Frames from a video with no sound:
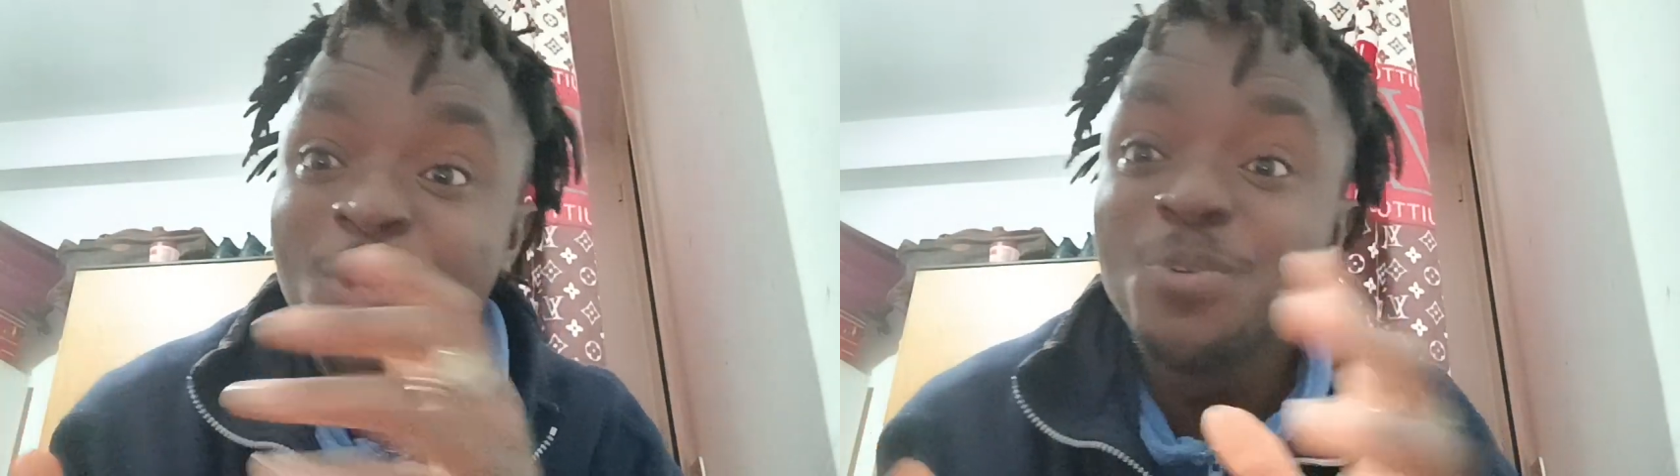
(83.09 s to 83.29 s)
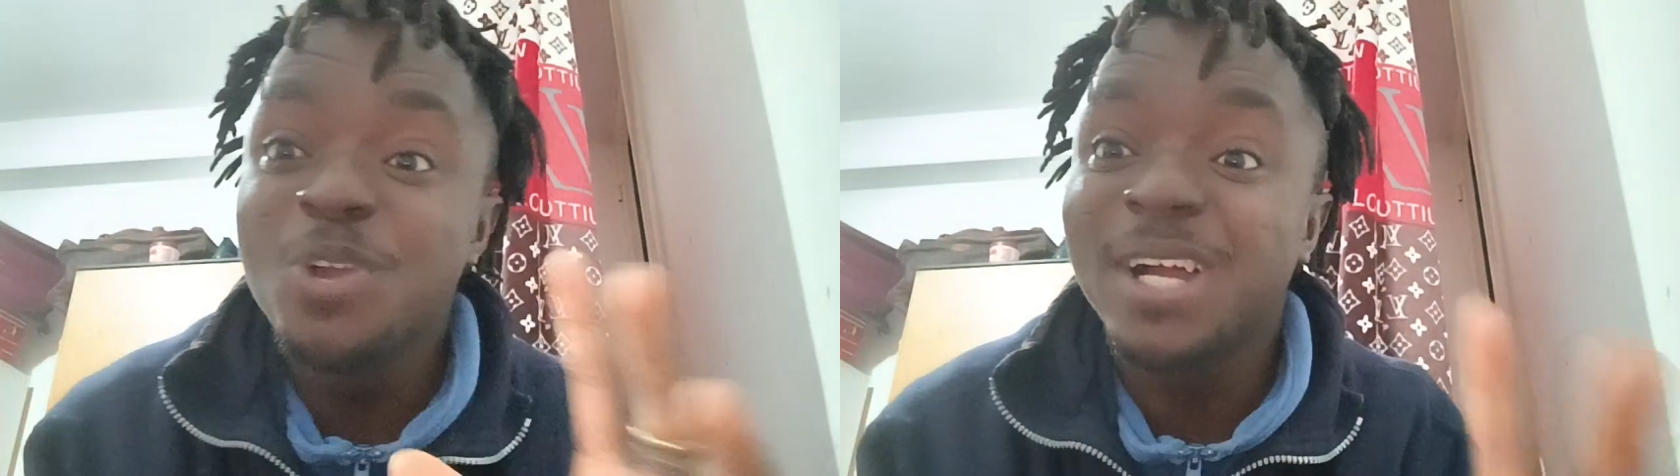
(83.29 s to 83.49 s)

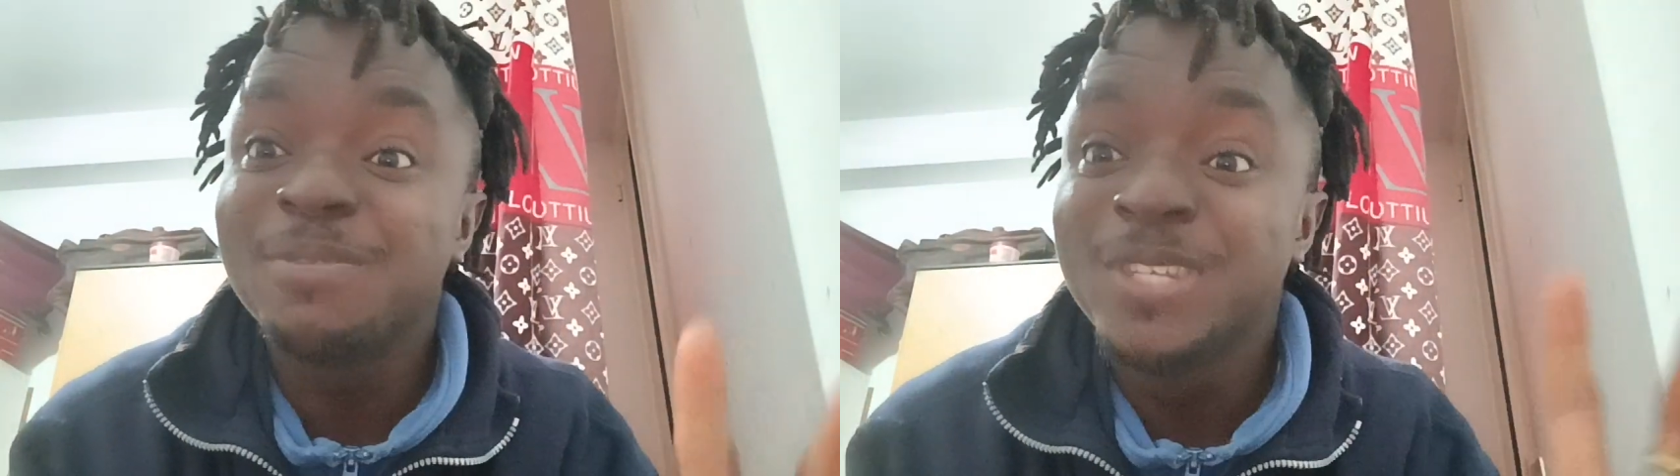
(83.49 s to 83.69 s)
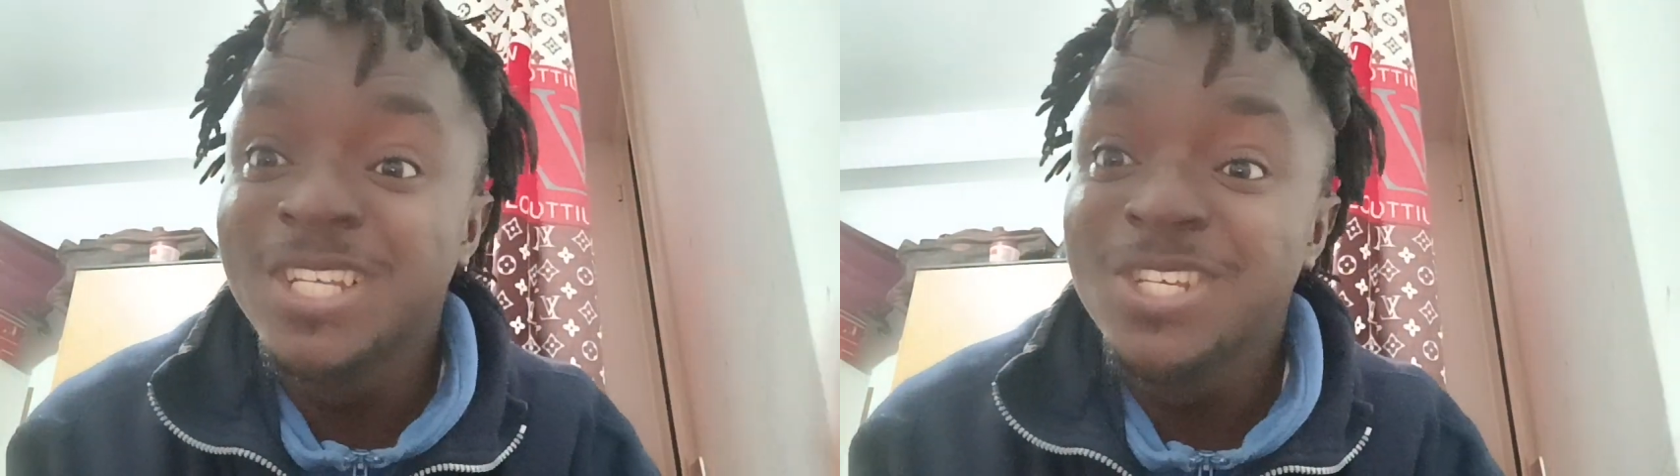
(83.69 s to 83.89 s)
who
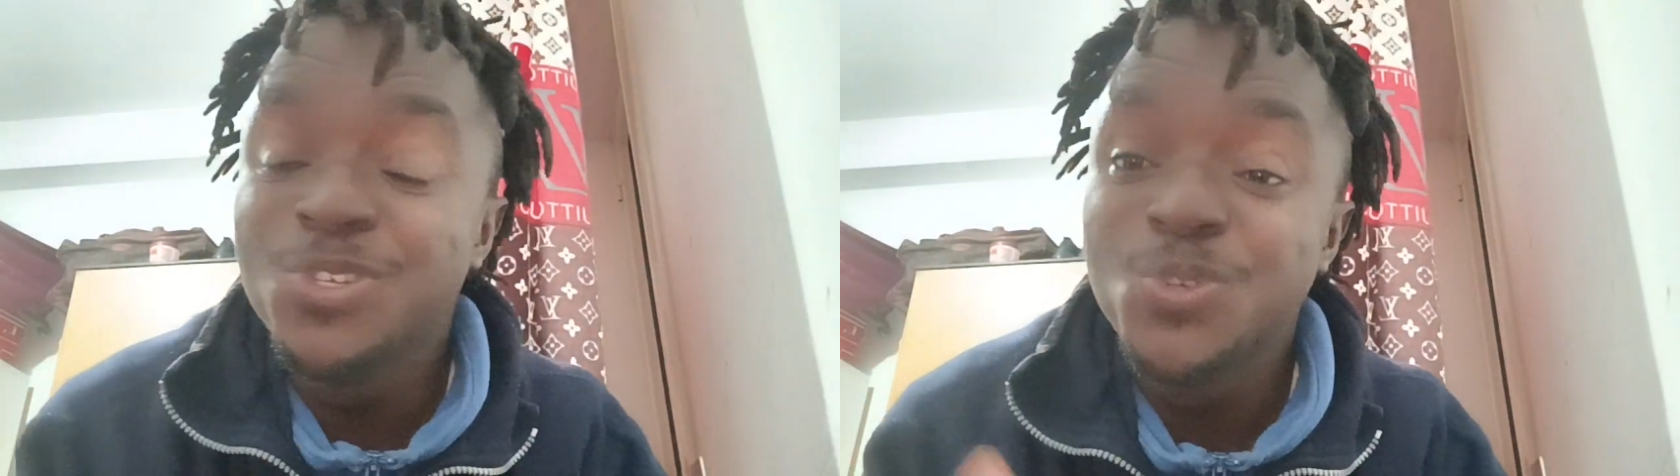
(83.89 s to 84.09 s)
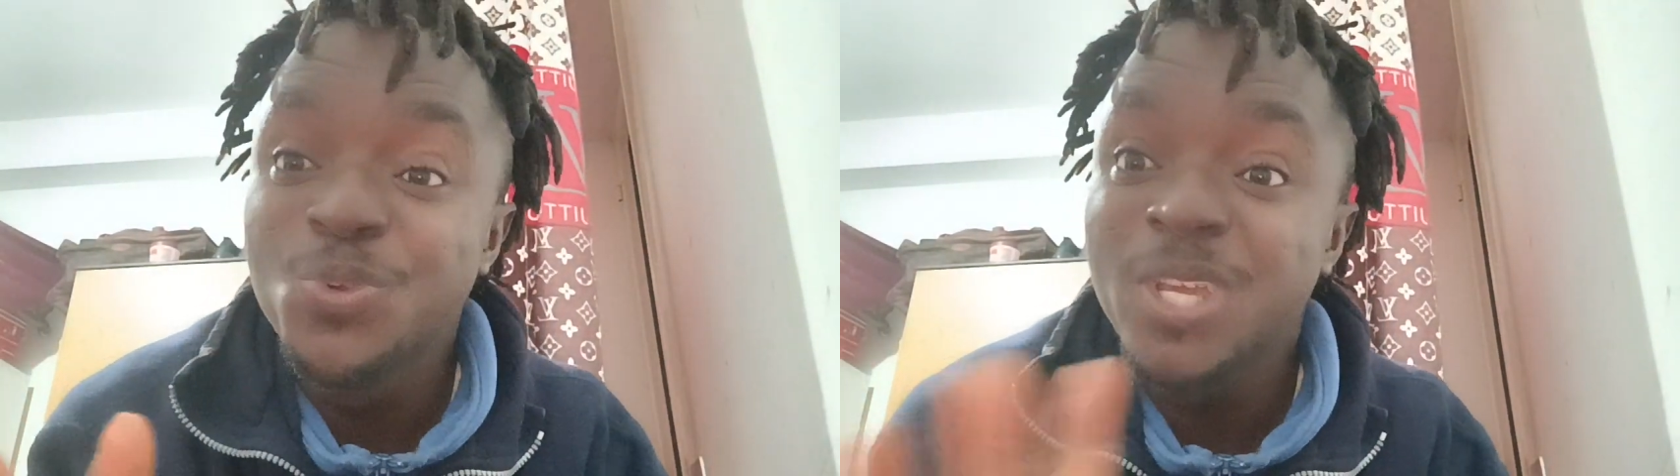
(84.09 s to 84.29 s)
have
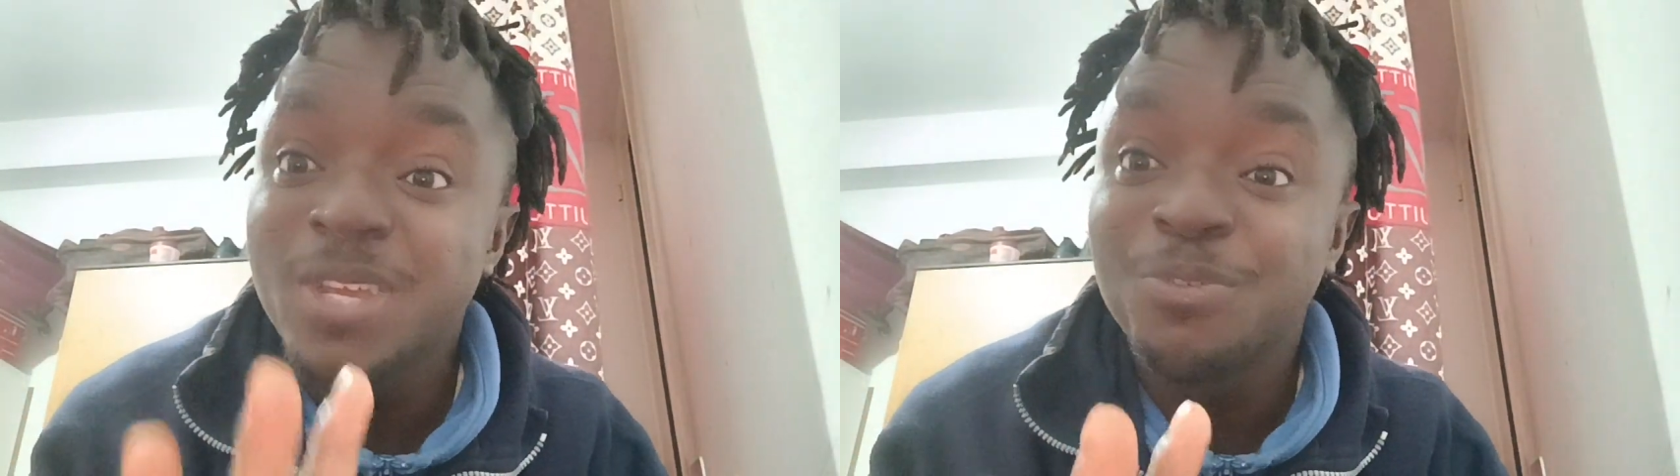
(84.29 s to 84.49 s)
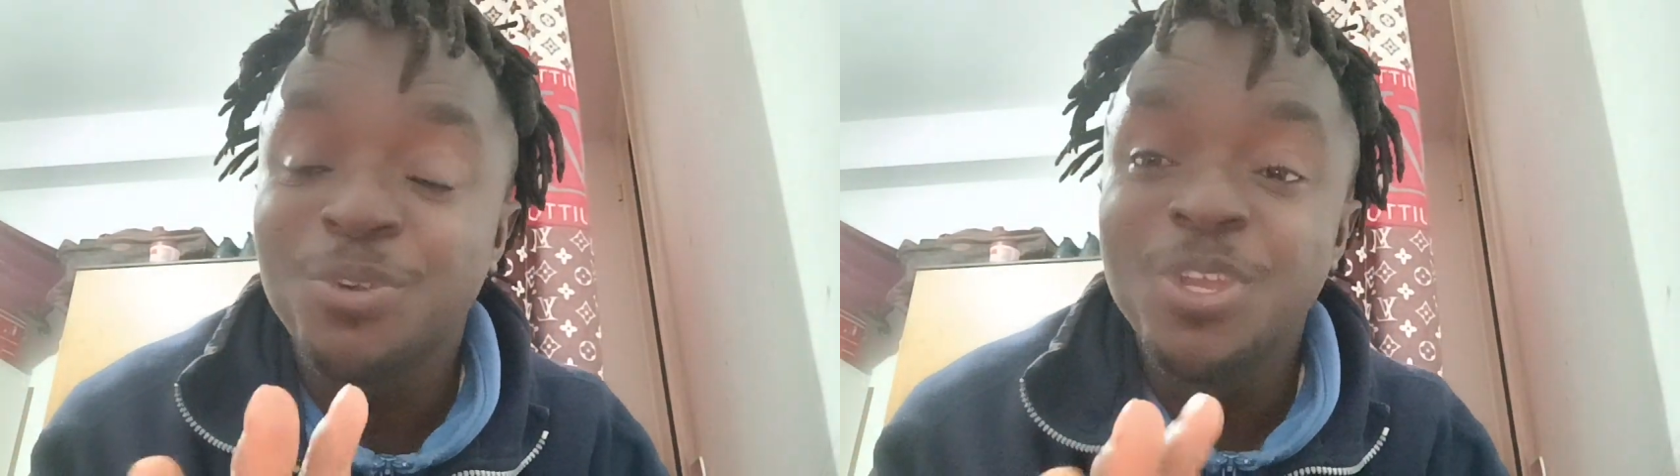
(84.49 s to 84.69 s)
did you
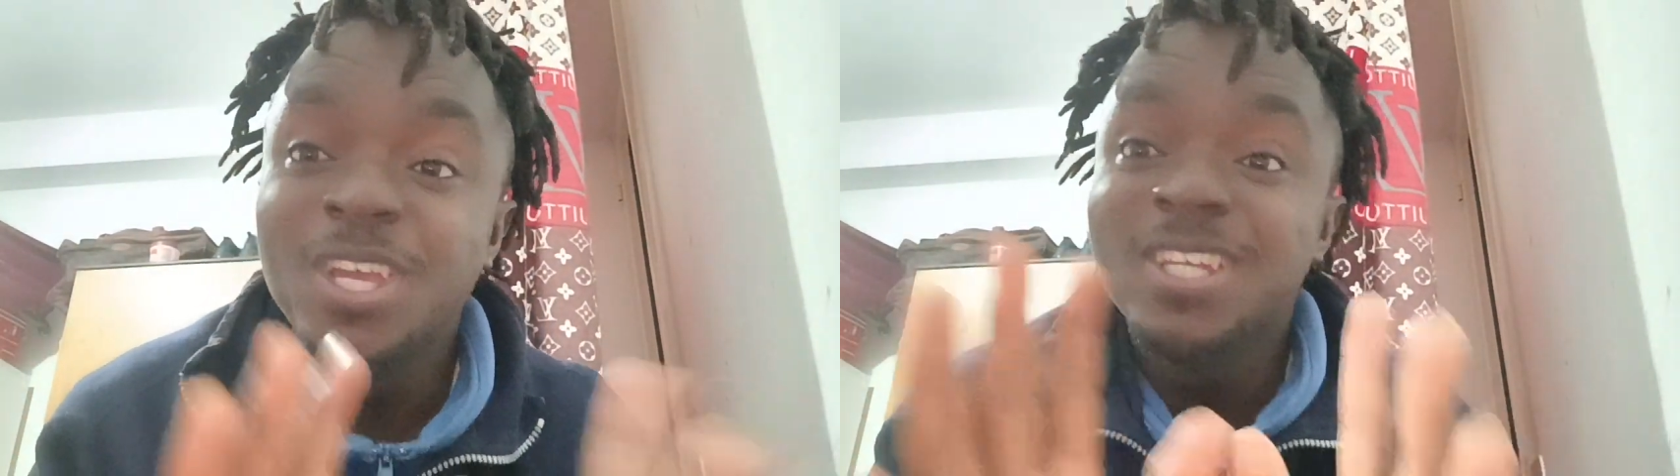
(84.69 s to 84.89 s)
evil,